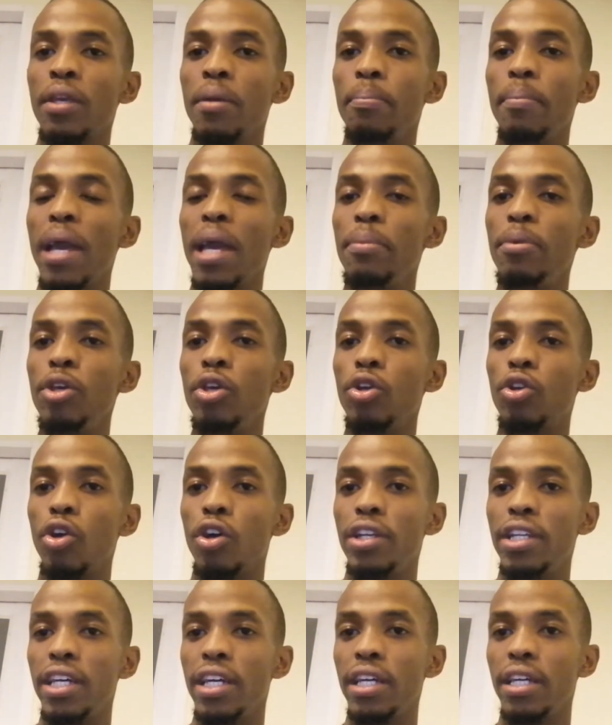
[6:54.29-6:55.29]
Maybe you're
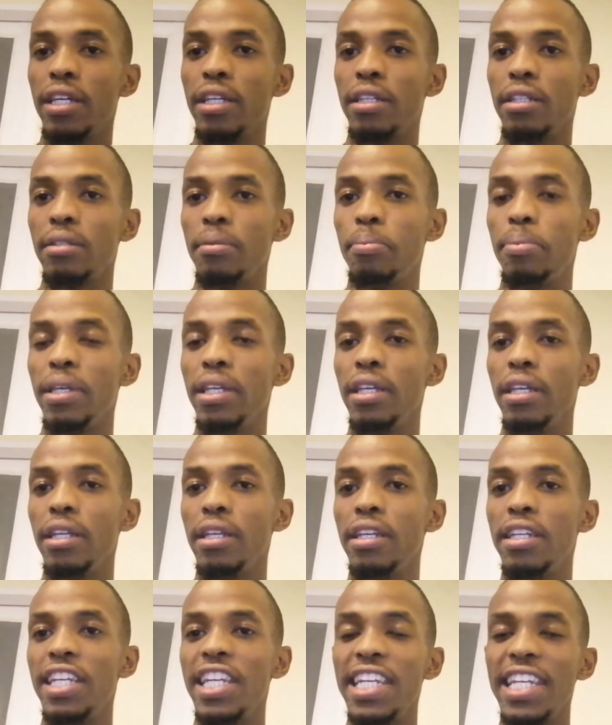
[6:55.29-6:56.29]
gonna be
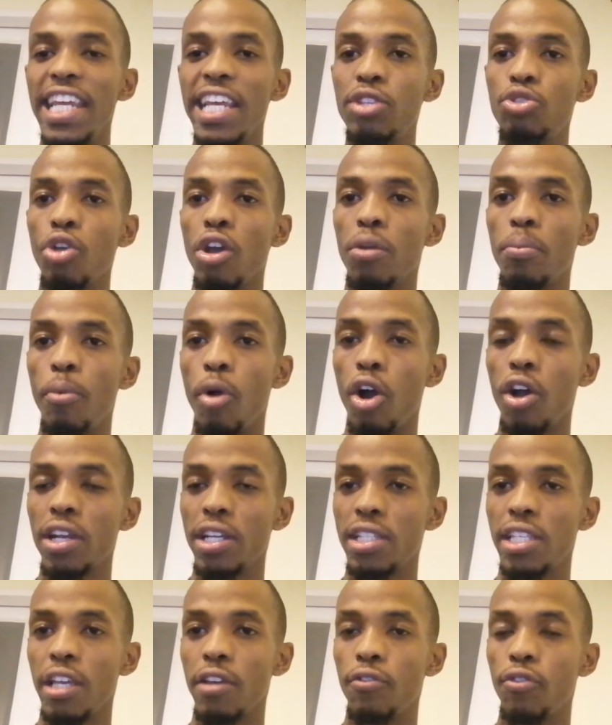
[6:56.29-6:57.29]
in network
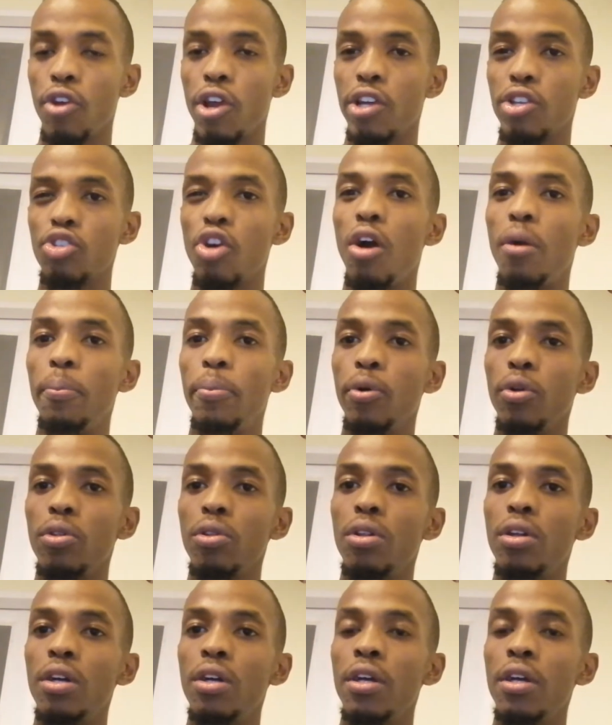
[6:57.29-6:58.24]
marketing, for example.